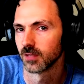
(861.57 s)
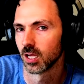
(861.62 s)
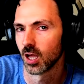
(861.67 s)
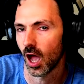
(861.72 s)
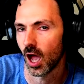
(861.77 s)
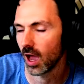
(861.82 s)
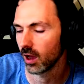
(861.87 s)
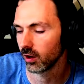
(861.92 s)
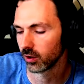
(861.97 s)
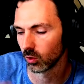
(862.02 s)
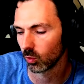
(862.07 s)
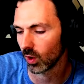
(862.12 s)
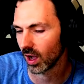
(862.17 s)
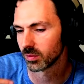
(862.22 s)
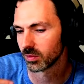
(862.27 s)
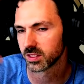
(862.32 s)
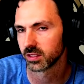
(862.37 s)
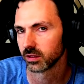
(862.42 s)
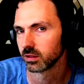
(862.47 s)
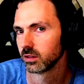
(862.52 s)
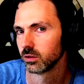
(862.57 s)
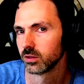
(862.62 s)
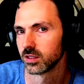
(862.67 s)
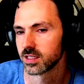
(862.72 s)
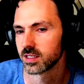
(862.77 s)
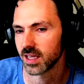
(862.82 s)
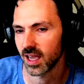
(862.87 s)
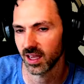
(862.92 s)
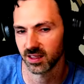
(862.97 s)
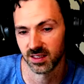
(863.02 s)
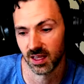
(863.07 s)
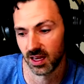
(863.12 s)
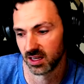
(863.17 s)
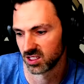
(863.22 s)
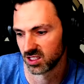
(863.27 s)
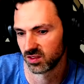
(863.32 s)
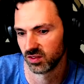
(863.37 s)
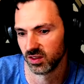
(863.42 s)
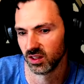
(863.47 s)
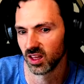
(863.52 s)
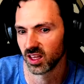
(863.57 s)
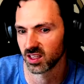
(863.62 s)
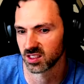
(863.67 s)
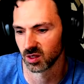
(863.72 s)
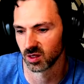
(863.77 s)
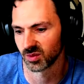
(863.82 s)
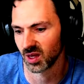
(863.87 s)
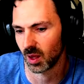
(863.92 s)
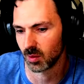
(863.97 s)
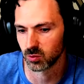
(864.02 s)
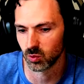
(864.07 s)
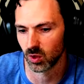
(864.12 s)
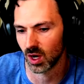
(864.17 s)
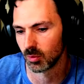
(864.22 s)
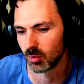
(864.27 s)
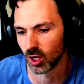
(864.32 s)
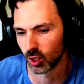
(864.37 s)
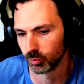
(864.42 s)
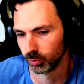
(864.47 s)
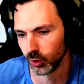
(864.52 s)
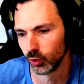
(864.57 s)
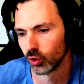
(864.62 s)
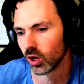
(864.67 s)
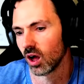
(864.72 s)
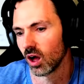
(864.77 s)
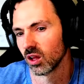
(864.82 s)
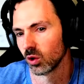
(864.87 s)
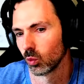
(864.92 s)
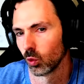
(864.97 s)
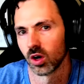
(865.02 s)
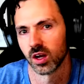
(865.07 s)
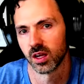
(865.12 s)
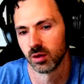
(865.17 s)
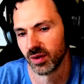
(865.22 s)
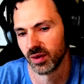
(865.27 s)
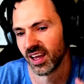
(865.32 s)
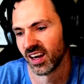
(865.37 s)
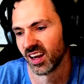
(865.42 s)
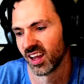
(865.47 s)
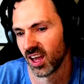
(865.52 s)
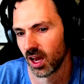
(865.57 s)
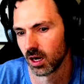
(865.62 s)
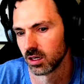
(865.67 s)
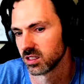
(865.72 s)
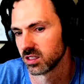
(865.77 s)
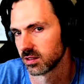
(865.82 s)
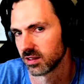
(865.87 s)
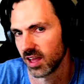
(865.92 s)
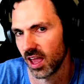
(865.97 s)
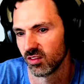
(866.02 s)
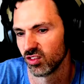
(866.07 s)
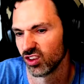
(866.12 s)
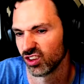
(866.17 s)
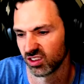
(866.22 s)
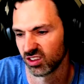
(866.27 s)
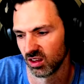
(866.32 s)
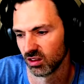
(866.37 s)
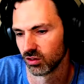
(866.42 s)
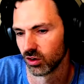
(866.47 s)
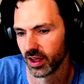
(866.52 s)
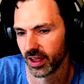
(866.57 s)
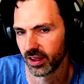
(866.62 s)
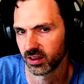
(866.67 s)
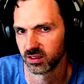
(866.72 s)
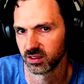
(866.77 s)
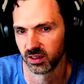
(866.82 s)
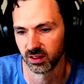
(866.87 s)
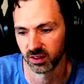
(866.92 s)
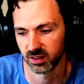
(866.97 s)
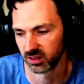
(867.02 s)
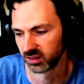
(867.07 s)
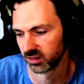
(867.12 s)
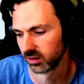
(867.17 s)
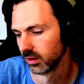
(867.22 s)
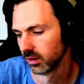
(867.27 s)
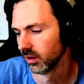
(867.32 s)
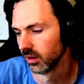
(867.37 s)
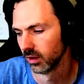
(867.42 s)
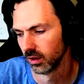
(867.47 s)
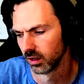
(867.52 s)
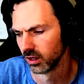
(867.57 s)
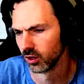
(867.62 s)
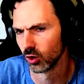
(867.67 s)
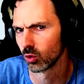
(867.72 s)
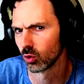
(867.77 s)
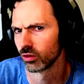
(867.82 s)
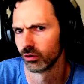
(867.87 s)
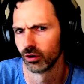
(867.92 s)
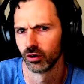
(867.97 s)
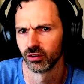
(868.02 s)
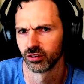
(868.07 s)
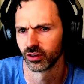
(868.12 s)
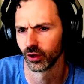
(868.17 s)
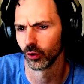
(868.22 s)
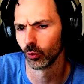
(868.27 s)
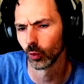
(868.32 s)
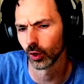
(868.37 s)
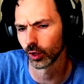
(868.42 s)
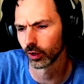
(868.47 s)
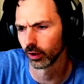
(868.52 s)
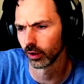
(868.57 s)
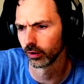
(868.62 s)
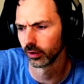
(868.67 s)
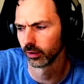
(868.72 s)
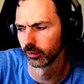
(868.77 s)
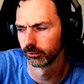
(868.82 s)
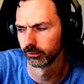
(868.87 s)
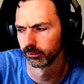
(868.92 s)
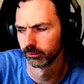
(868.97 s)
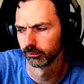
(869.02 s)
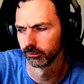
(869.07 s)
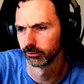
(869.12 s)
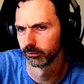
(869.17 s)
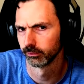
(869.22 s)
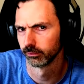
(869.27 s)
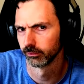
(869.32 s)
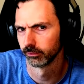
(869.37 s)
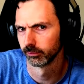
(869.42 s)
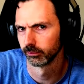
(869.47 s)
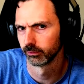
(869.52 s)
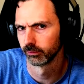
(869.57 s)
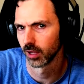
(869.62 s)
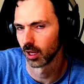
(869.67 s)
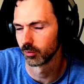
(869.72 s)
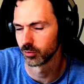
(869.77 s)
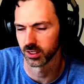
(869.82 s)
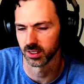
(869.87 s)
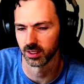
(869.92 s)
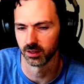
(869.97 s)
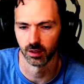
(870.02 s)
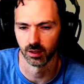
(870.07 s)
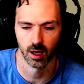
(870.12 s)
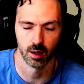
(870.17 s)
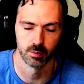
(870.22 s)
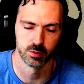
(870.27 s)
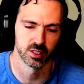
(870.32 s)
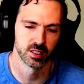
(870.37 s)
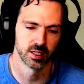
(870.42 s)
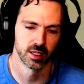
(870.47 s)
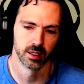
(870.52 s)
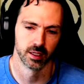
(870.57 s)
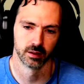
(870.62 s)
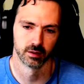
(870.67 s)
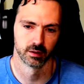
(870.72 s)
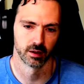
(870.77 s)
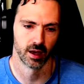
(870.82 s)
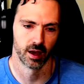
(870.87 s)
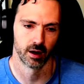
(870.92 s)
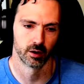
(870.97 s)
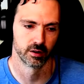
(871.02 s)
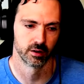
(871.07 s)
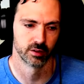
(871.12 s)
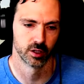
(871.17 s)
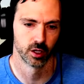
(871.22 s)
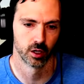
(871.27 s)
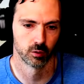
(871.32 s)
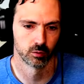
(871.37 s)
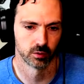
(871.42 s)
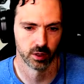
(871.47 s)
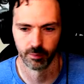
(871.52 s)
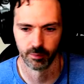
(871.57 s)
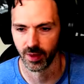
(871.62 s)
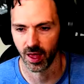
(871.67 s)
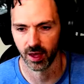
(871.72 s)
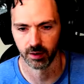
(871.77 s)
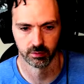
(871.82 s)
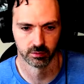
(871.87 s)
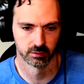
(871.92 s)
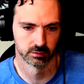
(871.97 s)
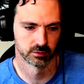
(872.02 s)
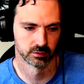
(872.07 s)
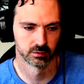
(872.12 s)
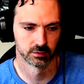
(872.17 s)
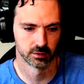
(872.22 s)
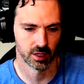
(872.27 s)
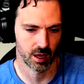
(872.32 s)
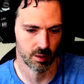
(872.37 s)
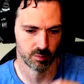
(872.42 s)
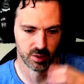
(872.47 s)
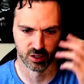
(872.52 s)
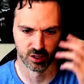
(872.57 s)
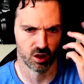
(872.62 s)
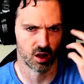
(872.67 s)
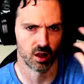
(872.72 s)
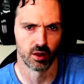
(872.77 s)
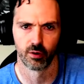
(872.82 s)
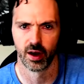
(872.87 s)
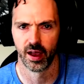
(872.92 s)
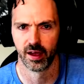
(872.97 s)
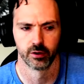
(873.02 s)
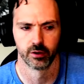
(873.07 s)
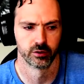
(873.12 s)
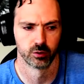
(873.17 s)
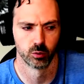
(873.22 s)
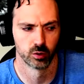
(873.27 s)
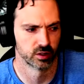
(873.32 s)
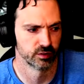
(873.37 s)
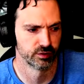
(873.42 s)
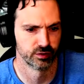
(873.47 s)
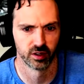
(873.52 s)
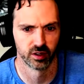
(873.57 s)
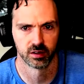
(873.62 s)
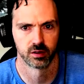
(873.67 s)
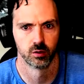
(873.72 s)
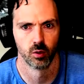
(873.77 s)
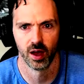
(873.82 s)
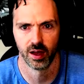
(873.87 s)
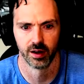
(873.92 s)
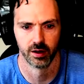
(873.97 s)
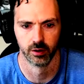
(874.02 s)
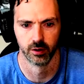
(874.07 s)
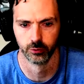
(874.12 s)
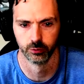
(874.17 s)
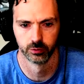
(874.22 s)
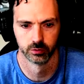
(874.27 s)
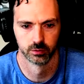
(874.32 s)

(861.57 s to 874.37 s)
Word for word: I don't know why I'm still doing this accent. I just feel like sometimes when I'm a blue collar working man, I gotta just have this southern accent because Northerners don't work hard. I'm just I'm just kidding. I don't even know. I'm not. I'm in Colorado, so what the fuck do I know?